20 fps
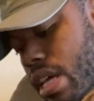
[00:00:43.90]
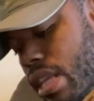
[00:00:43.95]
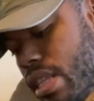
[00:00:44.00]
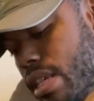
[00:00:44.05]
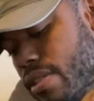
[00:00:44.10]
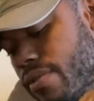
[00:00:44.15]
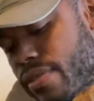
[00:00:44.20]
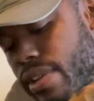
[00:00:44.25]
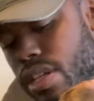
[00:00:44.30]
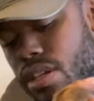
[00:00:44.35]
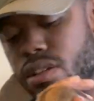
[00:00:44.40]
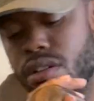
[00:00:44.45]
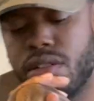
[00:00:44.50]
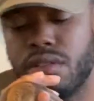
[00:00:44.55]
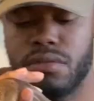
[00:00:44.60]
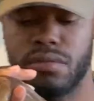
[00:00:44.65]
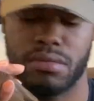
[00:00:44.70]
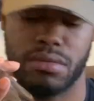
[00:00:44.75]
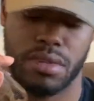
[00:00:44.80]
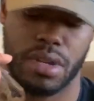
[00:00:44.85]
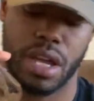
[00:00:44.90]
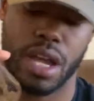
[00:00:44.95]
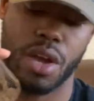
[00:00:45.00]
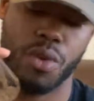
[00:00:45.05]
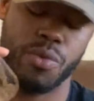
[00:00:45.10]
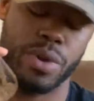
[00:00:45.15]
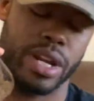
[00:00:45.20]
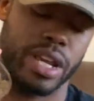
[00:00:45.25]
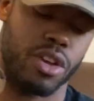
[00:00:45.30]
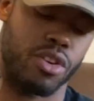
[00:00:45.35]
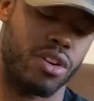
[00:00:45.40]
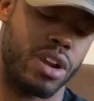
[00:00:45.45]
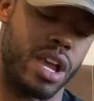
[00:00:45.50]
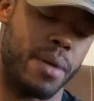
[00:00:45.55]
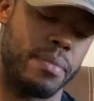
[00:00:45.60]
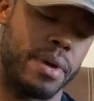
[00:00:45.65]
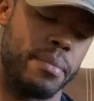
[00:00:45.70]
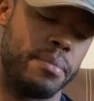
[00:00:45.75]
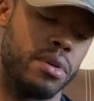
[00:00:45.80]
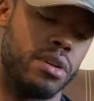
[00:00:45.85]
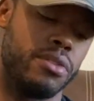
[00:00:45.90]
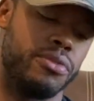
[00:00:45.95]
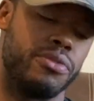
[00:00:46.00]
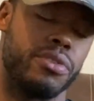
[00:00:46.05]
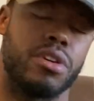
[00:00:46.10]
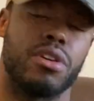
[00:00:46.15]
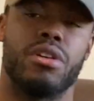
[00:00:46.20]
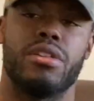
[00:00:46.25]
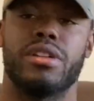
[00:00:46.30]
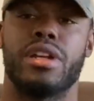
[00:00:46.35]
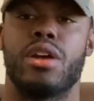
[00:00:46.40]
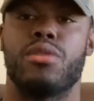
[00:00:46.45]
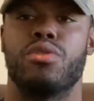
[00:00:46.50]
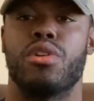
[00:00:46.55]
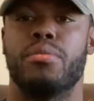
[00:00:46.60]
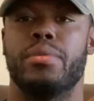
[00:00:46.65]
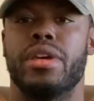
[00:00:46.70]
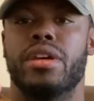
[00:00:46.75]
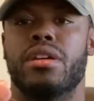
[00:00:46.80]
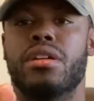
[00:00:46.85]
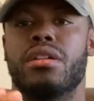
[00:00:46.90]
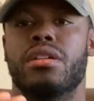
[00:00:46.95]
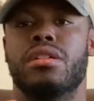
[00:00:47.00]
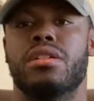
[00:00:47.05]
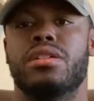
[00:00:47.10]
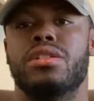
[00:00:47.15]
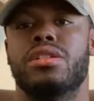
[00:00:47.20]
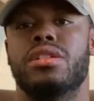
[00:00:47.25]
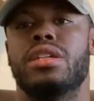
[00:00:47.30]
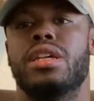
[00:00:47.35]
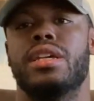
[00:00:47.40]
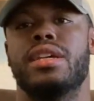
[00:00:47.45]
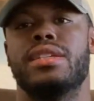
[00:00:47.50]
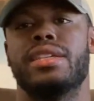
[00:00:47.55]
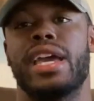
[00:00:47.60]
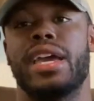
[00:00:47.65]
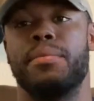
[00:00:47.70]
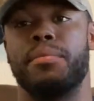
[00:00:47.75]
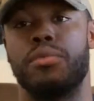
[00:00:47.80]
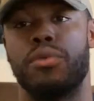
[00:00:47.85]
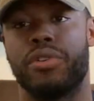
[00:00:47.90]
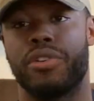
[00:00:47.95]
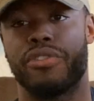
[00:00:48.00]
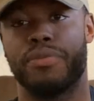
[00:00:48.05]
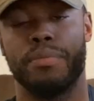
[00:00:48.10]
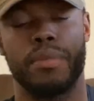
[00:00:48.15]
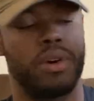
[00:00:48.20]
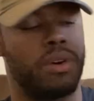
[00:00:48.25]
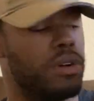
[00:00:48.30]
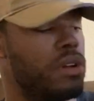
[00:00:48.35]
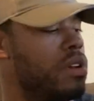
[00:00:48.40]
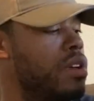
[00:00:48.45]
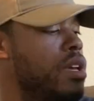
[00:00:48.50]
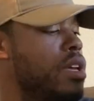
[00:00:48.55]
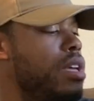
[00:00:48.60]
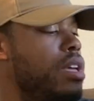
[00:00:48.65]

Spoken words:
of this video, I went and grabbed my beautiful girl Nairobi here. She is a Morph Boa.